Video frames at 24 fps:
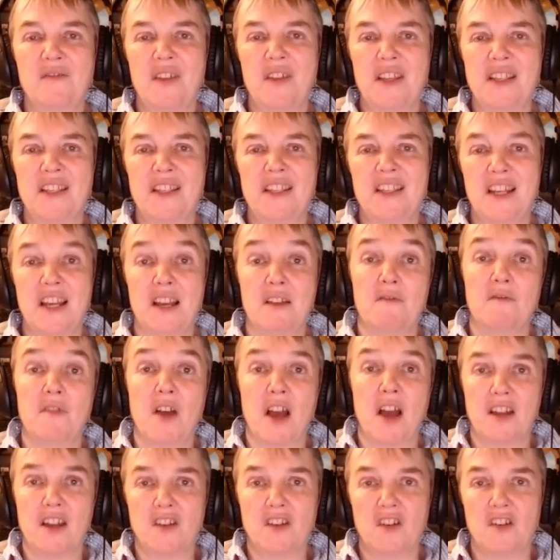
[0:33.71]
visiting
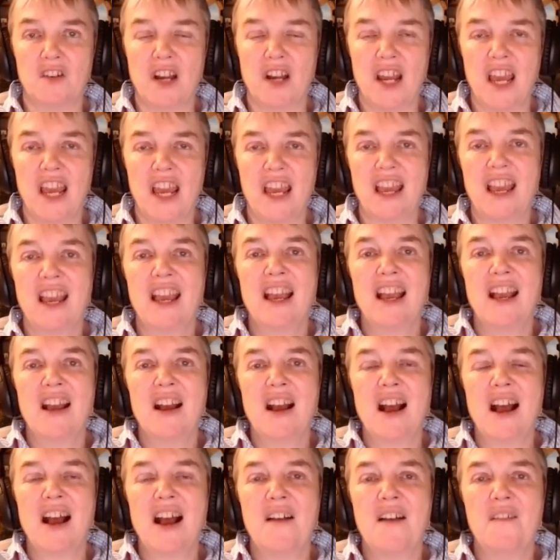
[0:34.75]
virtually
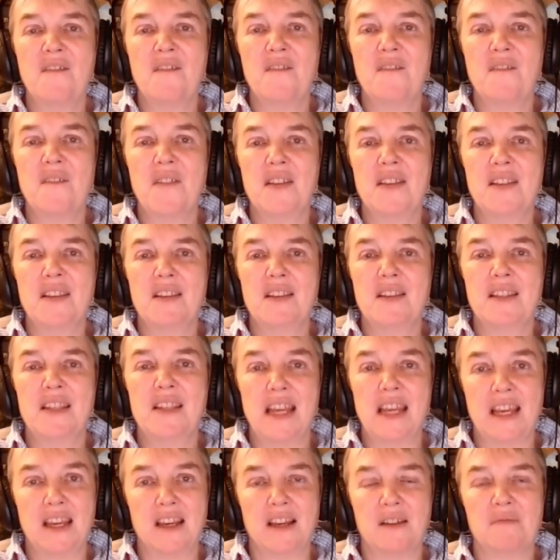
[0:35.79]

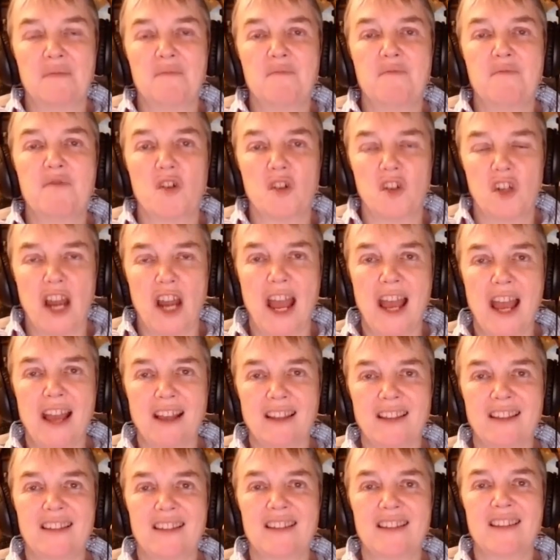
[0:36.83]
zinc
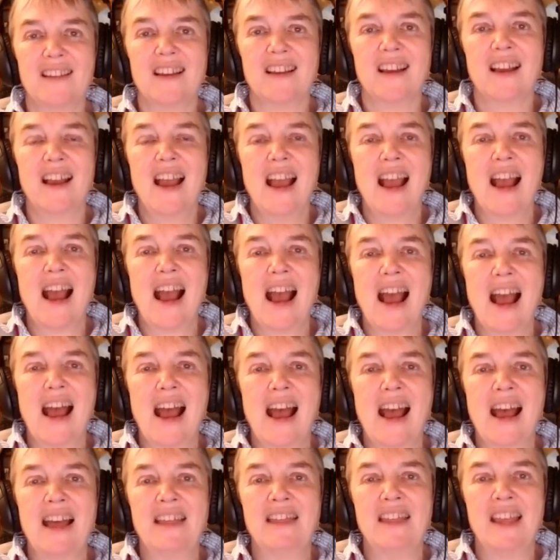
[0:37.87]
projects.
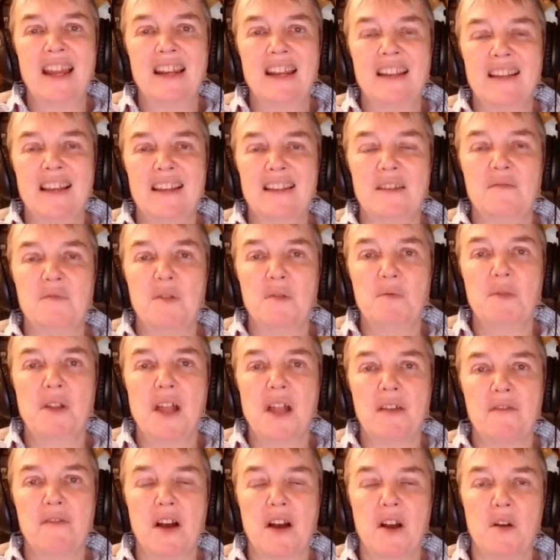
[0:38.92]
And then, as I said, we will
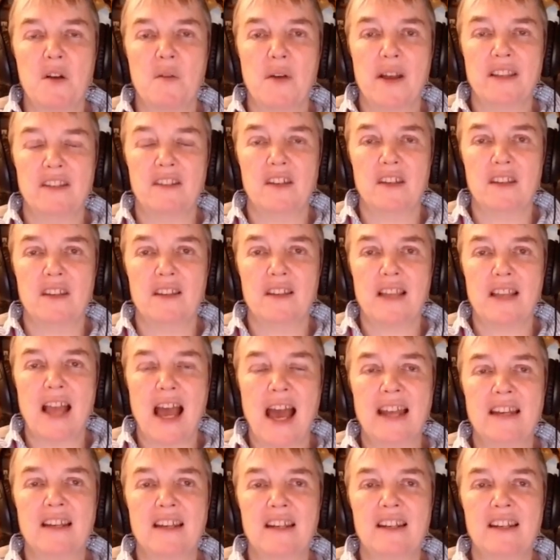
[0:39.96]
have our questions.
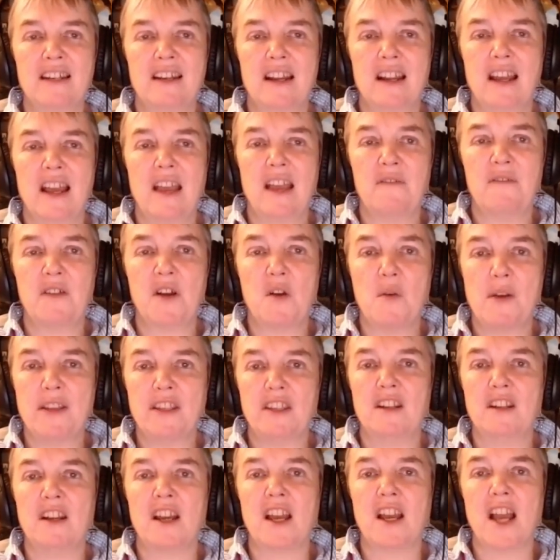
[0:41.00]
And if a
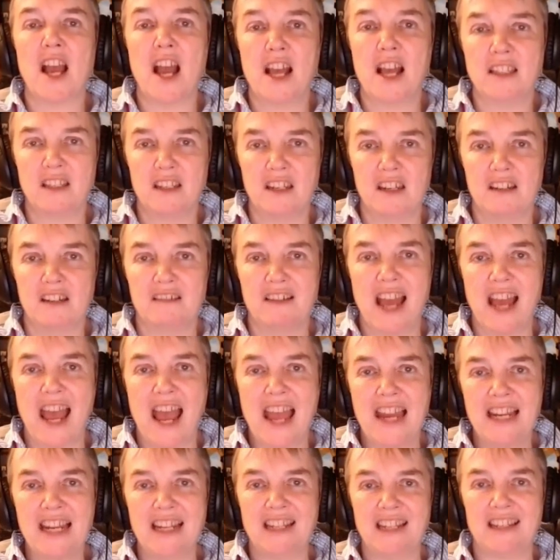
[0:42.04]
question occurs to you at
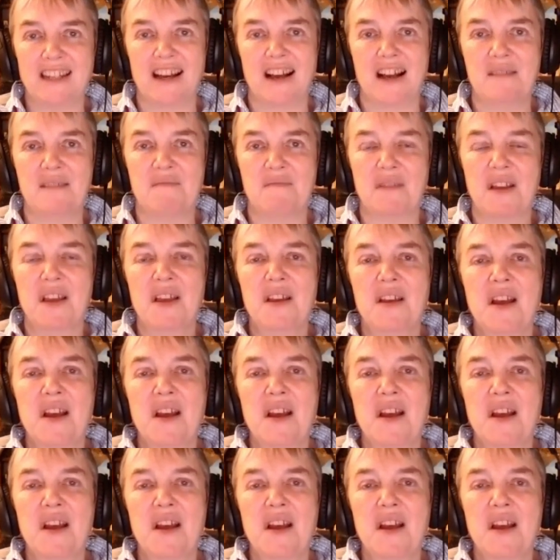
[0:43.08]
any time,